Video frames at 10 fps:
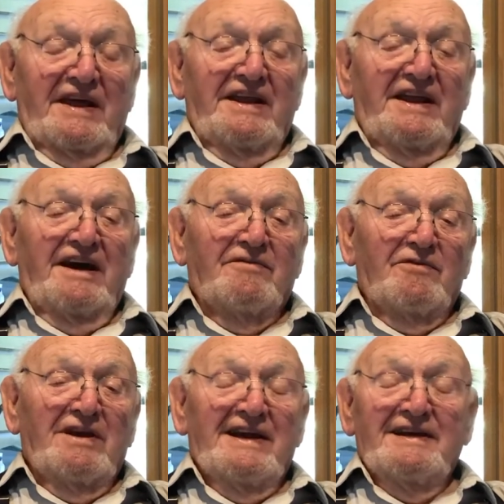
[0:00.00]
Not
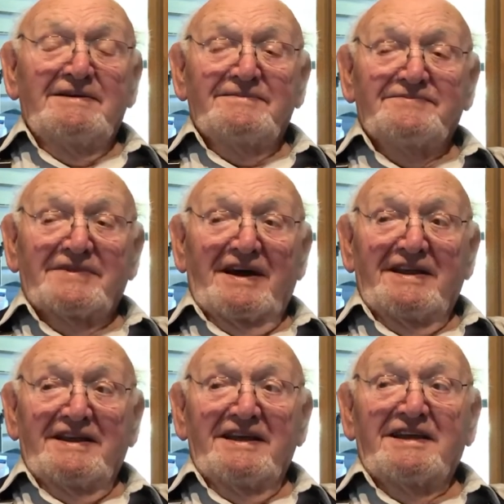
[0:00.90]
really. I
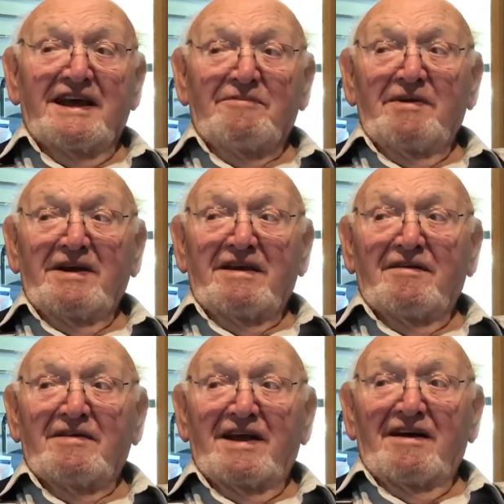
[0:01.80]
did get picked
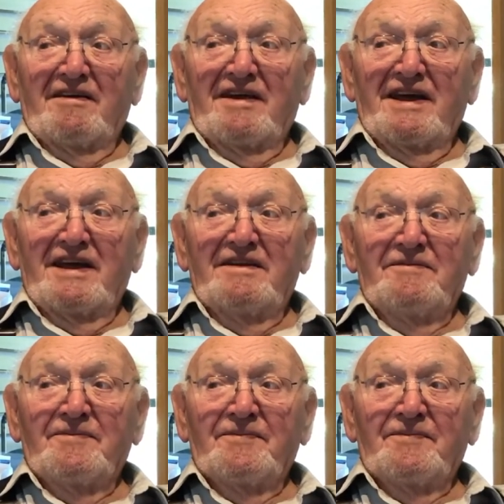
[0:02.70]
now and then.